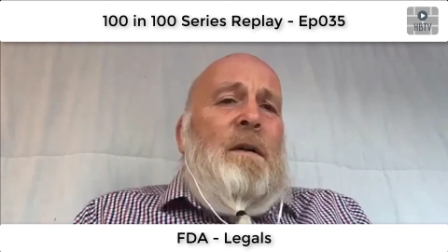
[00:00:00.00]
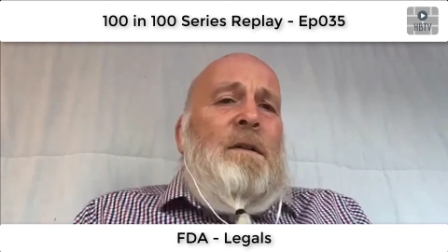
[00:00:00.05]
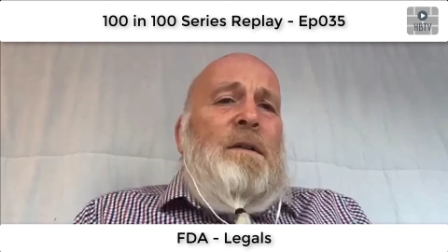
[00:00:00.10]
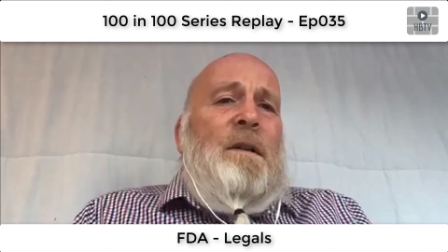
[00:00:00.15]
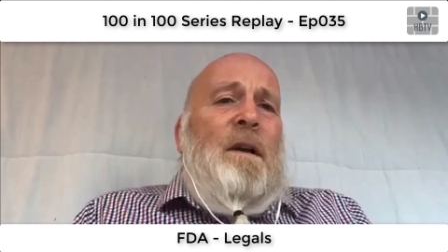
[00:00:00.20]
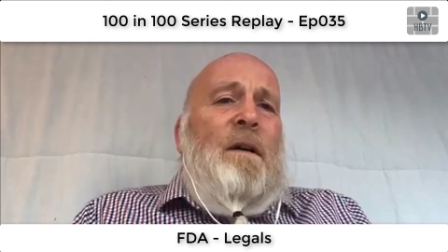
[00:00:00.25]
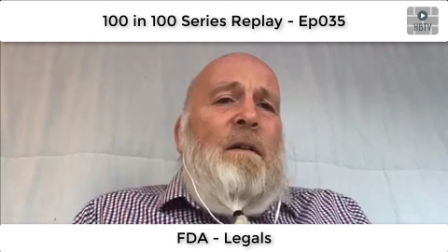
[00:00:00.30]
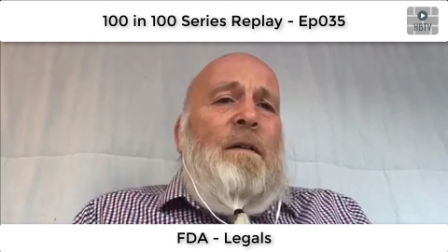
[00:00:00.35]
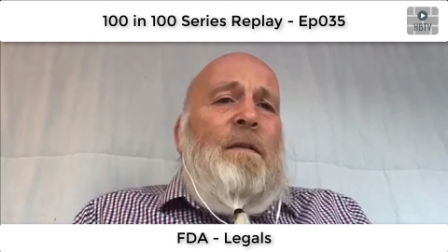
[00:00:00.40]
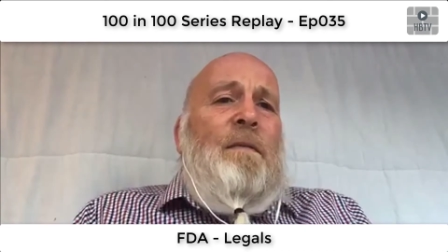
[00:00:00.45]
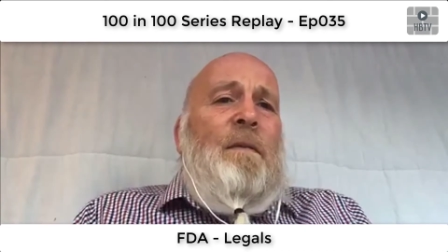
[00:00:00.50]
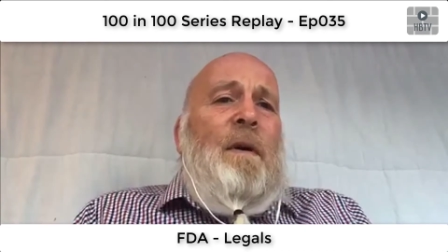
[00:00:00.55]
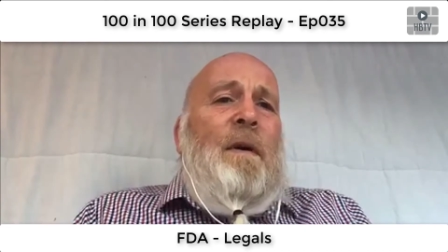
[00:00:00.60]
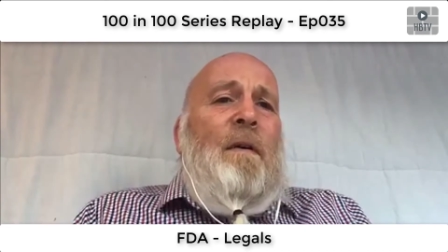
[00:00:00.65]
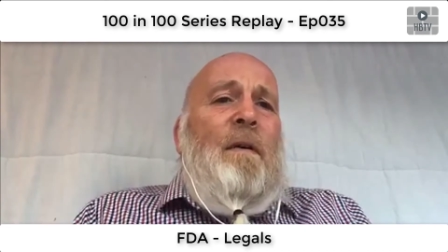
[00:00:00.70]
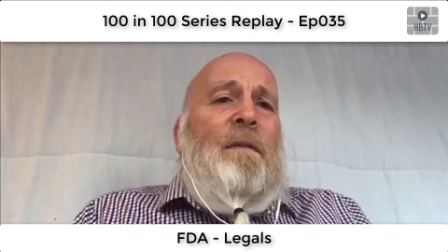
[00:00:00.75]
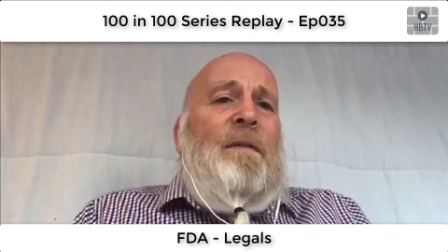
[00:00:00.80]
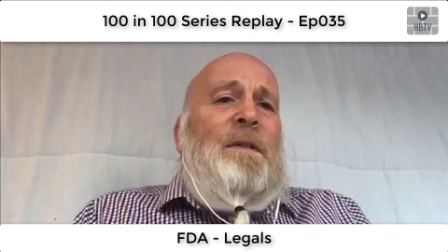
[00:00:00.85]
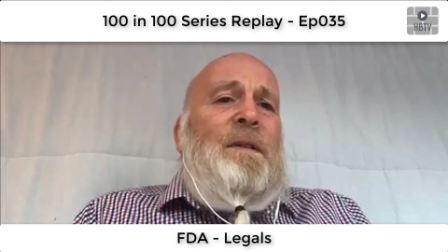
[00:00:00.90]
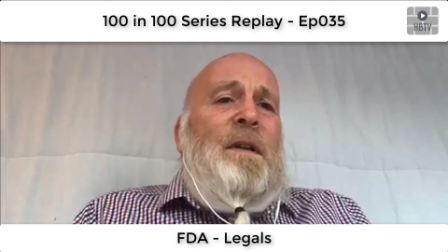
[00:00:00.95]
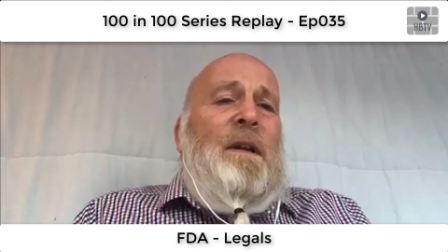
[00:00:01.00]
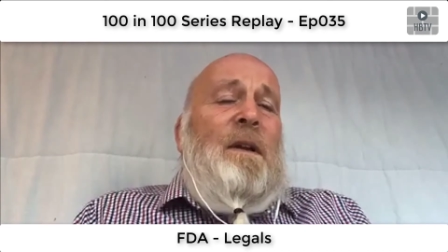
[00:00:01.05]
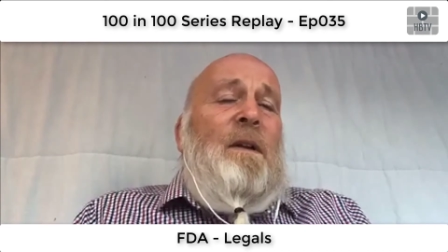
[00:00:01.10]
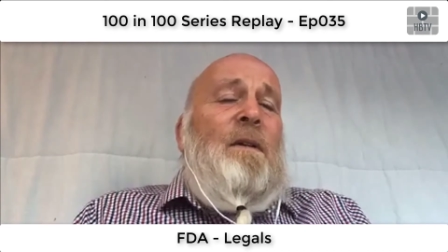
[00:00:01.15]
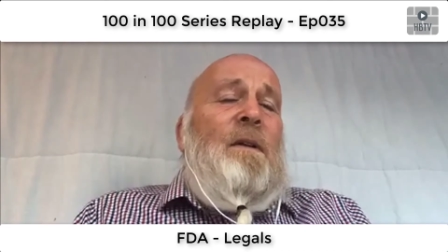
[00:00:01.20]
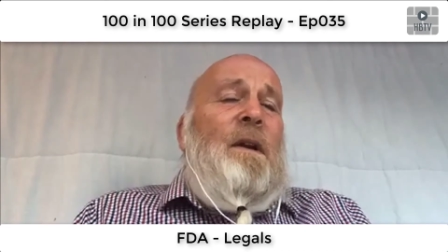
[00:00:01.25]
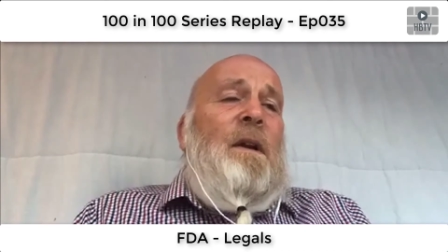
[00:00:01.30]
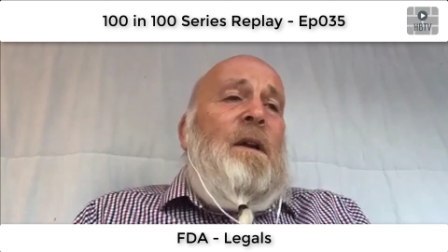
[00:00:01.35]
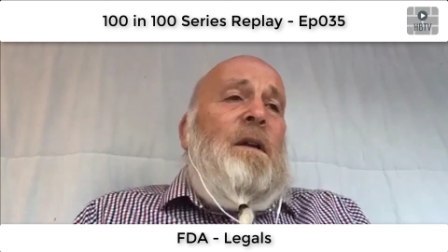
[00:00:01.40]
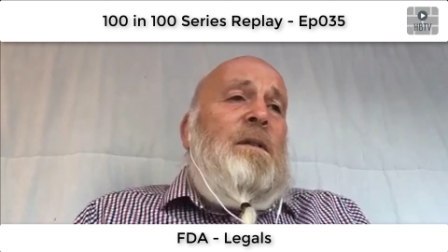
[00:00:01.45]
So if we're obviously
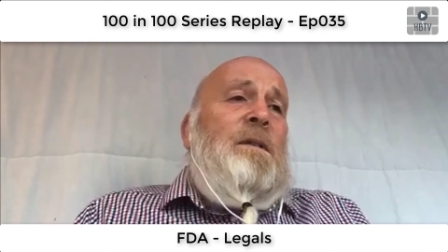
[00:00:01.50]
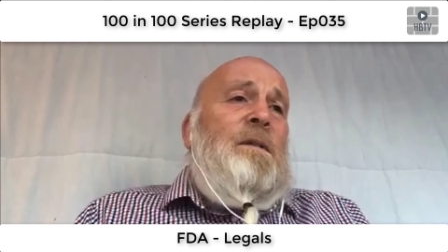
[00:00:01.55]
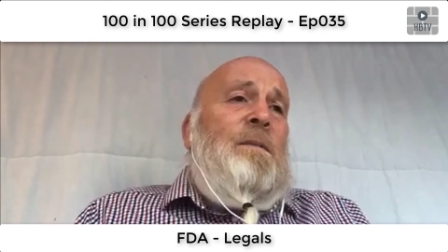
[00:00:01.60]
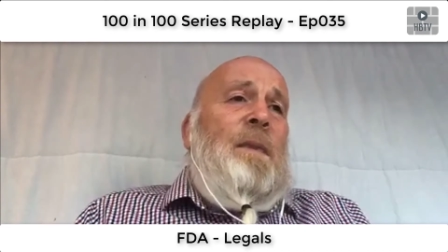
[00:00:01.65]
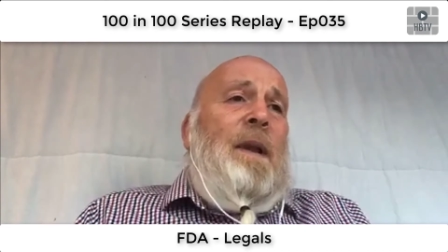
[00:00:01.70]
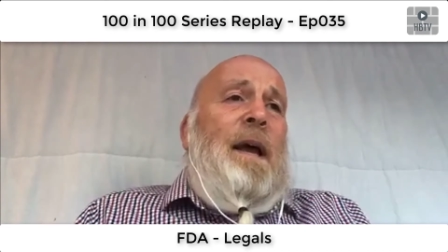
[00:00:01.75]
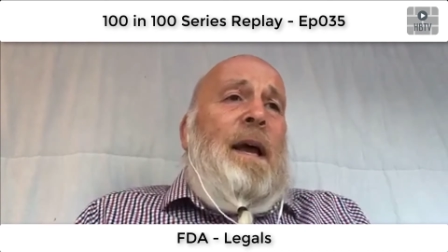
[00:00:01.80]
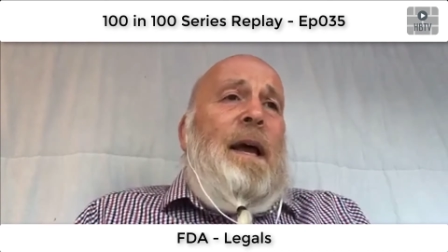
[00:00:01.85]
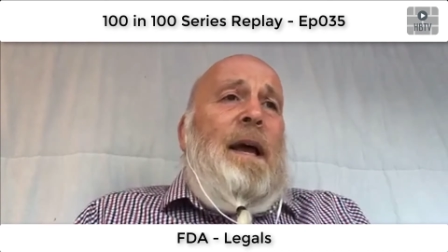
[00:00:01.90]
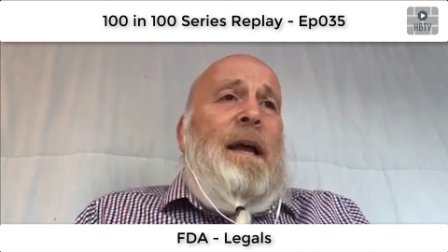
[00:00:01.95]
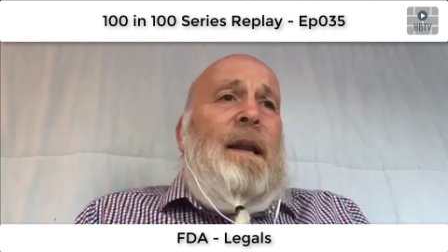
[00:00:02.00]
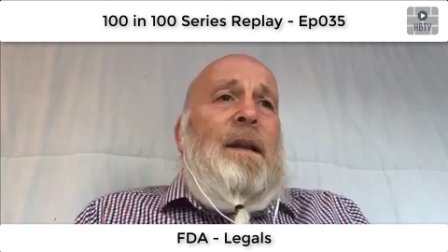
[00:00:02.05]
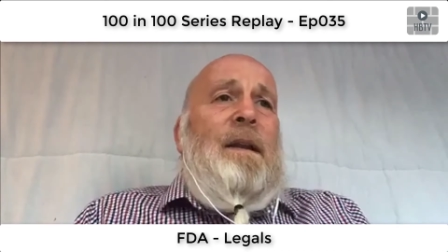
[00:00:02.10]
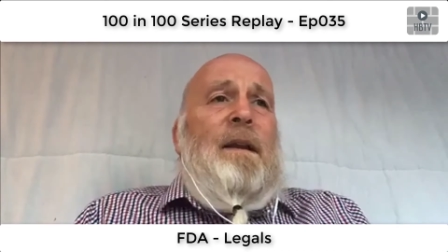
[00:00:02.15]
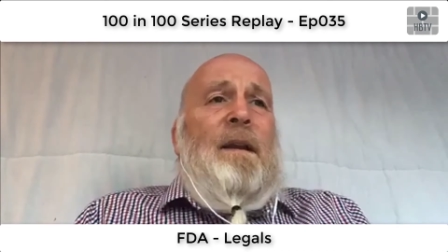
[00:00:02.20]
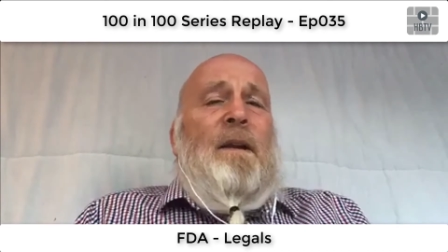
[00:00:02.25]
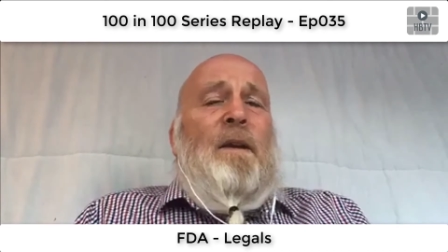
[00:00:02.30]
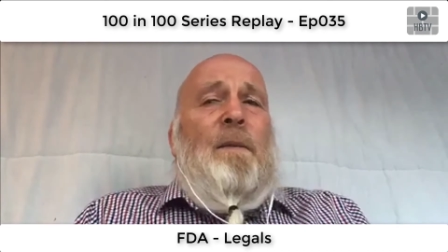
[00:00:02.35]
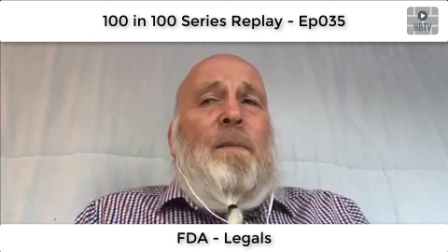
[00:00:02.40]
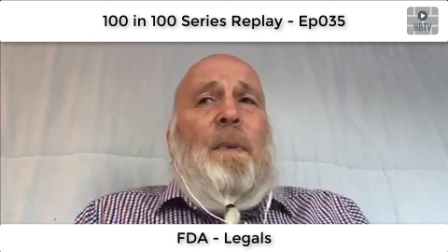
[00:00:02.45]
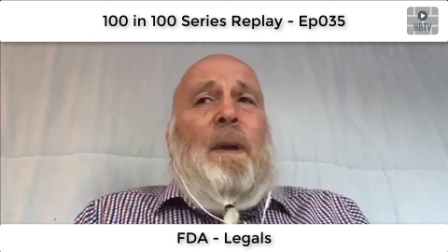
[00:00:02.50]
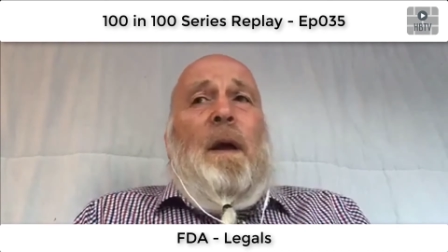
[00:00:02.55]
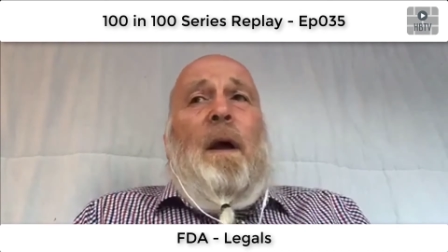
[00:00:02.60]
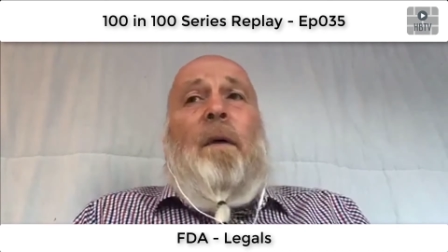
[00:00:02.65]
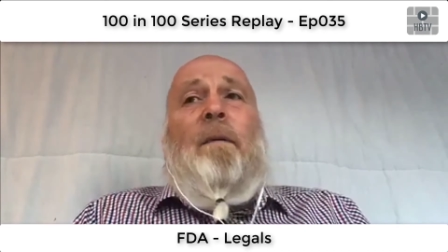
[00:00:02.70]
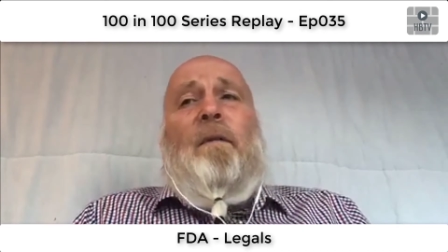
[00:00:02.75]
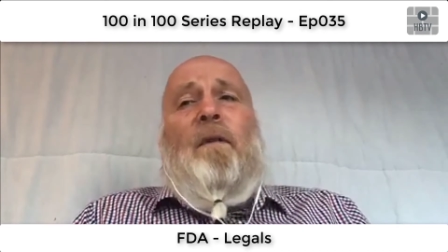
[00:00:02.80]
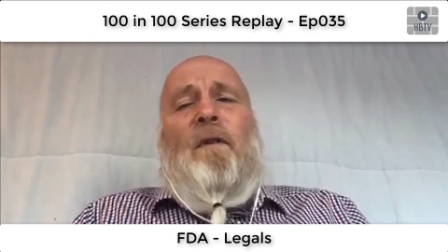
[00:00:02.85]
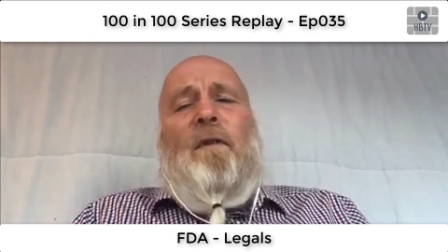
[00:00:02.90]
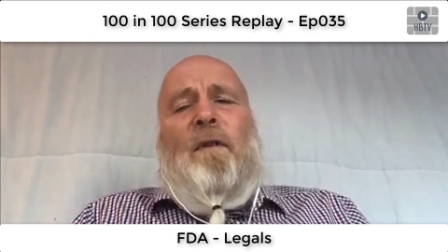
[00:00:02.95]
looking at some land, it could be
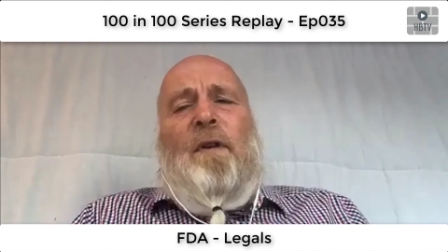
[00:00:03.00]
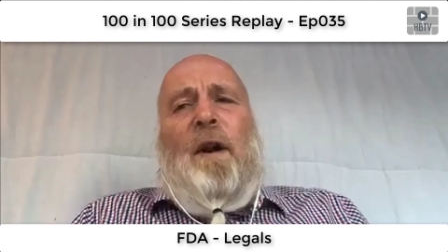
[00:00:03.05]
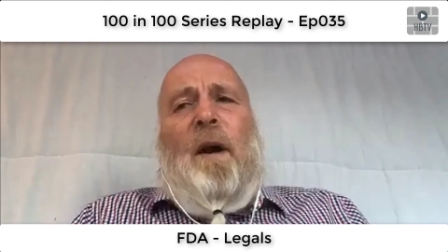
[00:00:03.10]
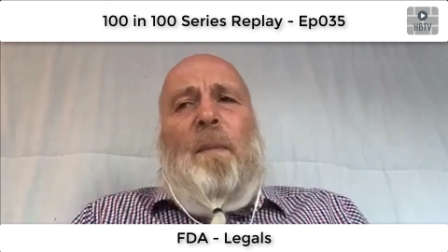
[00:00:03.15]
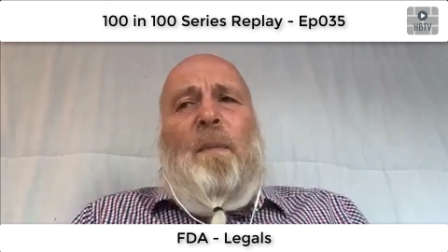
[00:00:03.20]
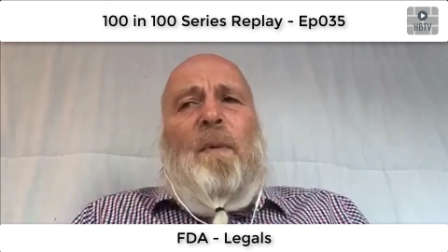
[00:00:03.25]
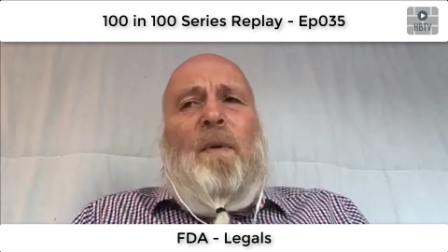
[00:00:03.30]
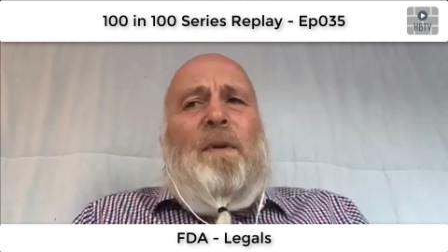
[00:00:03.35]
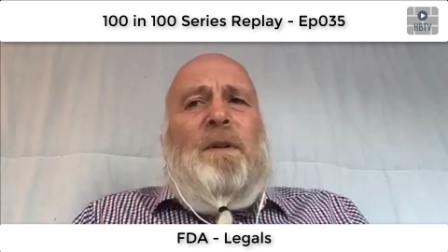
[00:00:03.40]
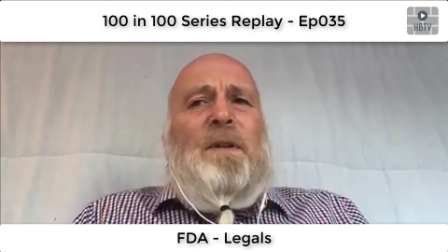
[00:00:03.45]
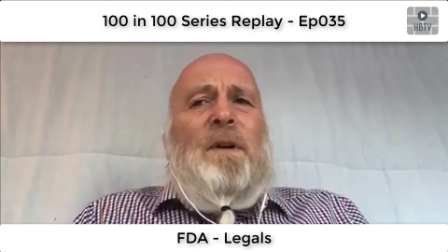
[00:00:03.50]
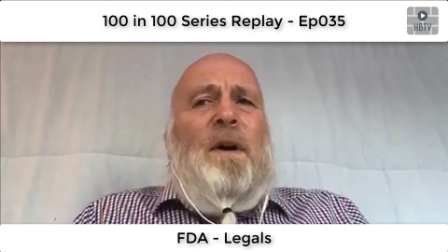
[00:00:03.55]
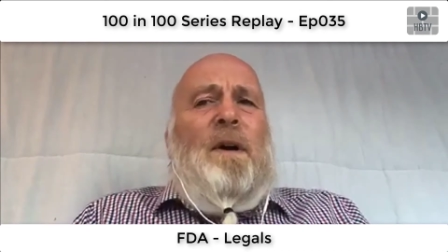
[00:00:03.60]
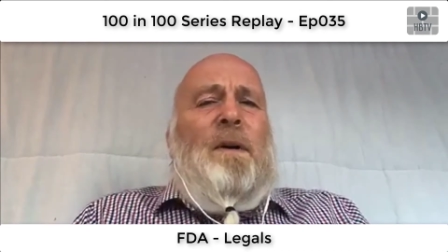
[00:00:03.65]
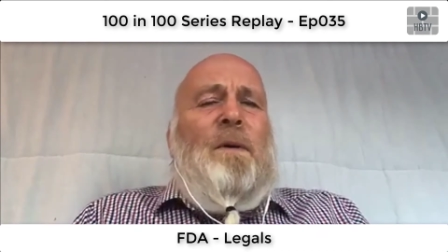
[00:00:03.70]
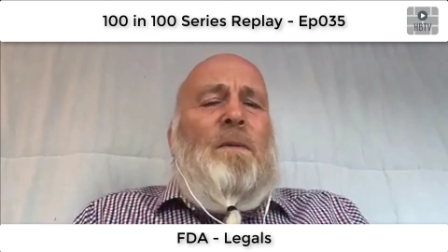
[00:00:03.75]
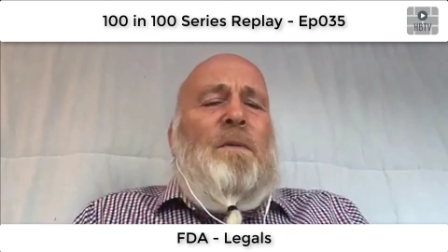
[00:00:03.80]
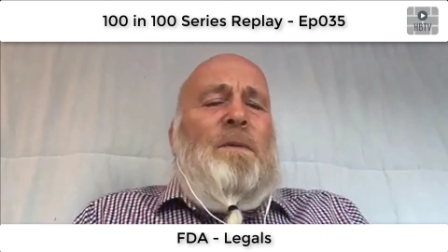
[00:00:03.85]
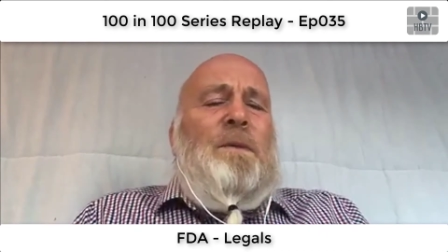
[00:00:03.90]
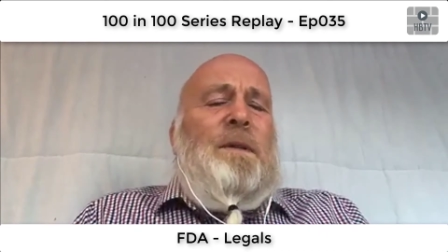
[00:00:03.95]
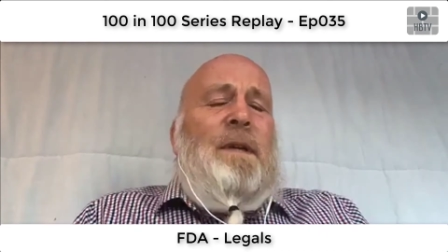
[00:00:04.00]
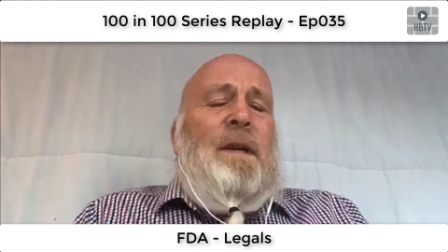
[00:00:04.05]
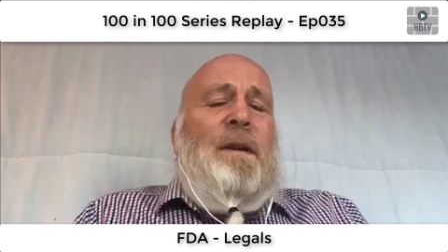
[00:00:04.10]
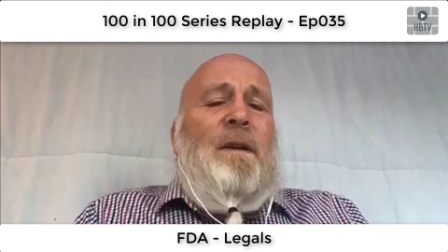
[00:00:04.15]
under a number of titles.